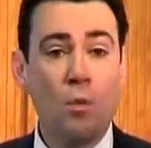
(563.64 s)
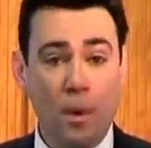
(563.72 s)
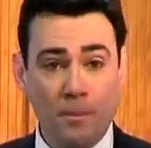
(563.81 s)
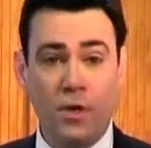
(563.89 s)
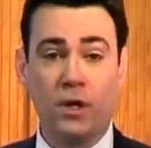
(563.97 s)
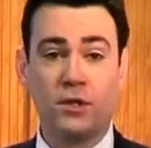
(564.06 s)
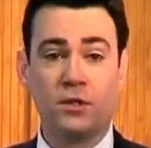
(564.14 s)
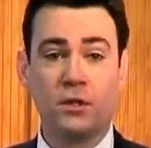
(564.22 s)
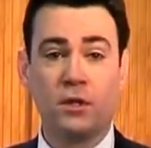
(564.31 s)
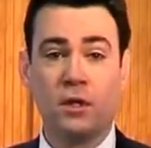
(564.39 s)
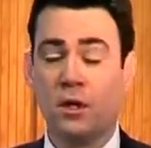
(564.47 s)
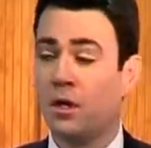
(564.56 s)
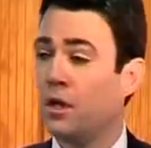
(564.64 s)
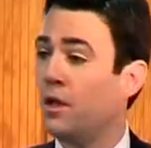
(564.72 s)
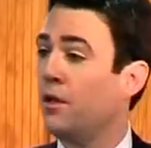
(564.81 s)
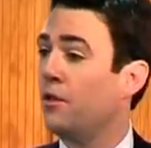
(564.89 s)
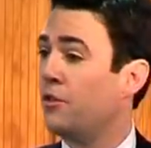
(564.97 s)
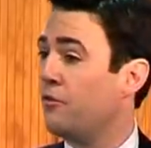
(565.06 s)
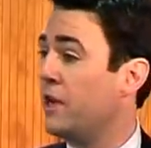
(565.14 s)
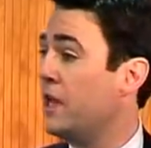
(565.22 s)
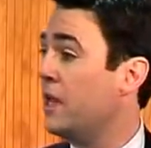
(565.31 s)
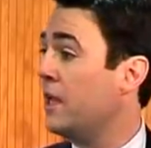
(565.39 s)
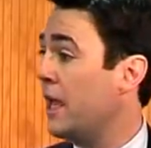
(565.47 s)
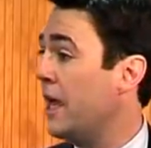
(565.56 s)
One person,
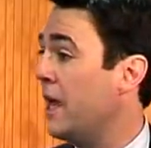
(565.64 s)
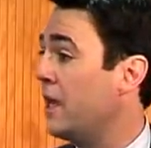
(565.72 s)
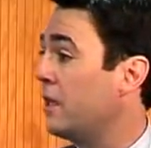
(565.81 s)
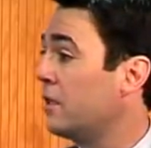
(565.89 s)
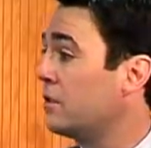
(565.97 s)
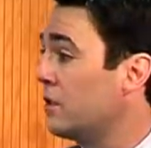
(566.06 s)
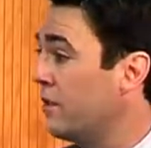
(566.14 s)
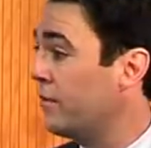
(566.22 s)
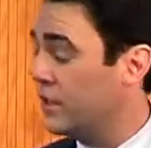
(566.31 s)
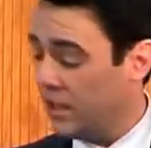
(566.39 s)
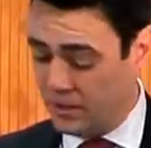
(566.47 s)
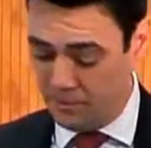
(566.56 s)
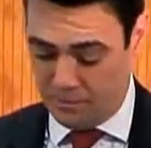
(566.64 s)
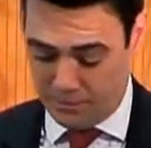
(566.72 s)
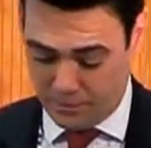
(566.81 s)
three care services.